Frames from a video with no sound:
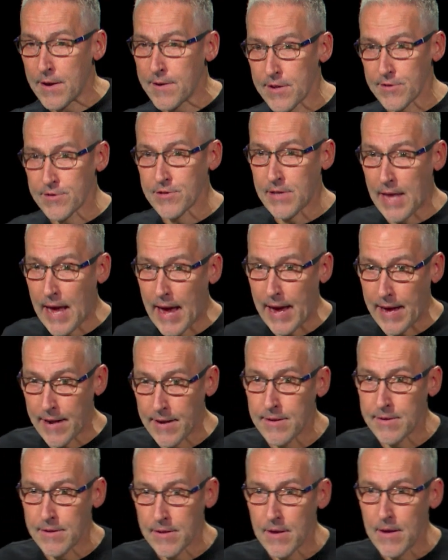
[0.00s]

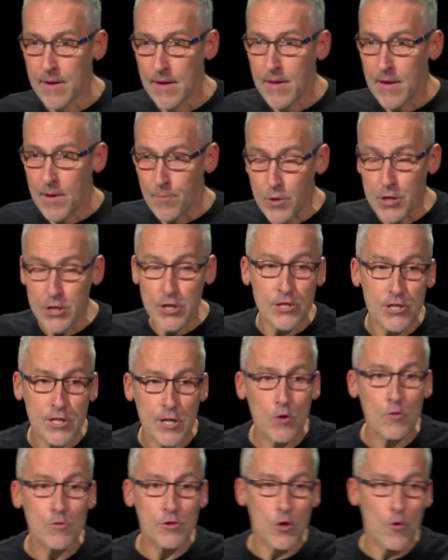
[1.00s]
understand, but you
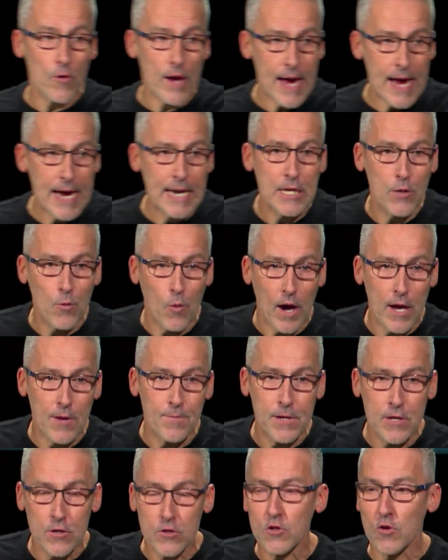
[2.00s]
still do it anyway
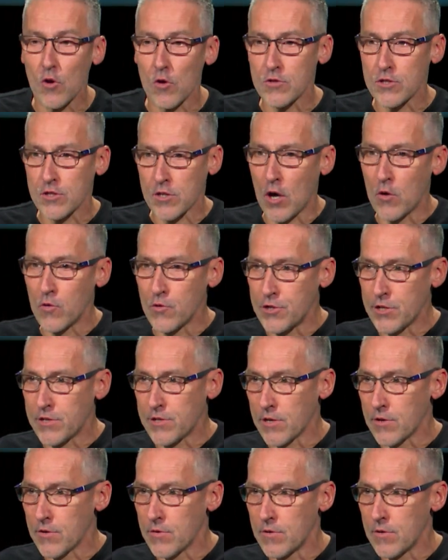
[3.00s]
because God's told you
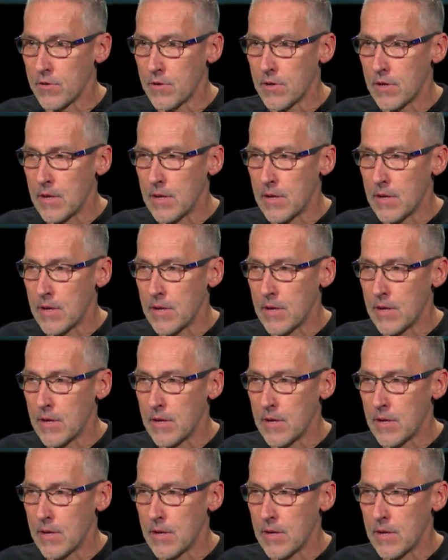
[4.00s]
to?